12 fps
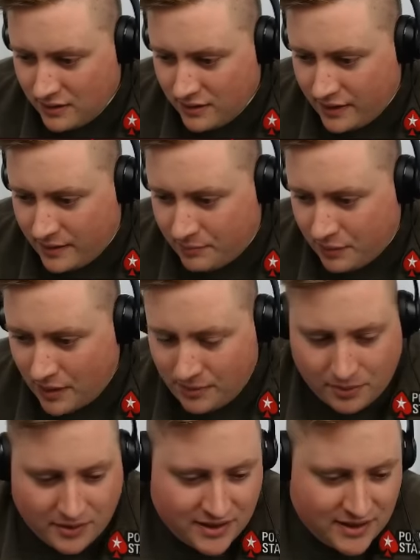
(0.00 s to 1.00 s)
And
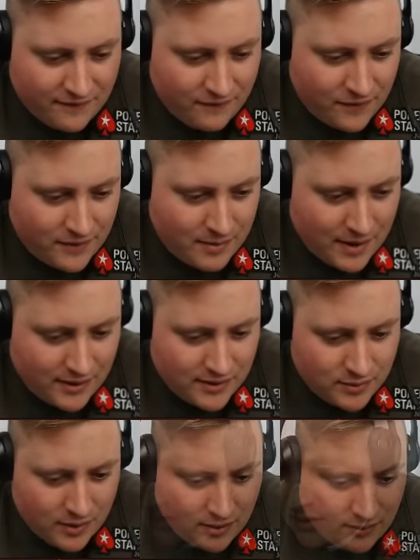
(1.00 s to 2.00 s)
probably a 750 bounty
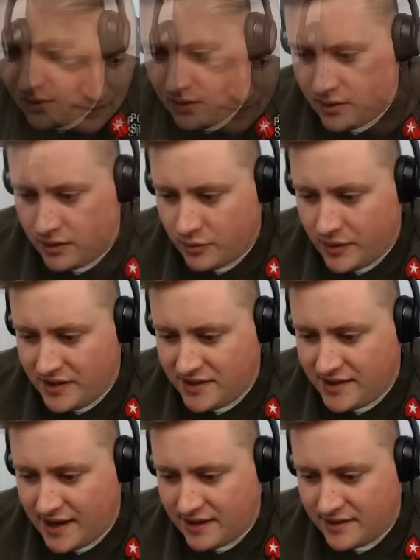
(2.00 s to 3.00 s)
as well. Queens
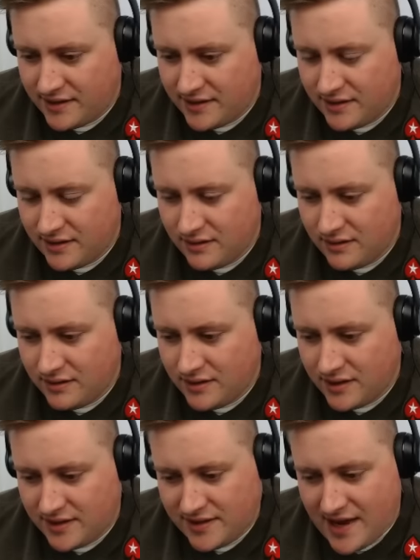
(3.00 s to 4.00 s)
10s.
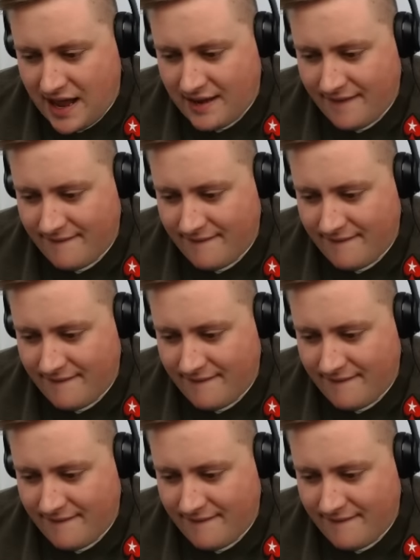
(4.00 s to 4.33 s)
It's a set.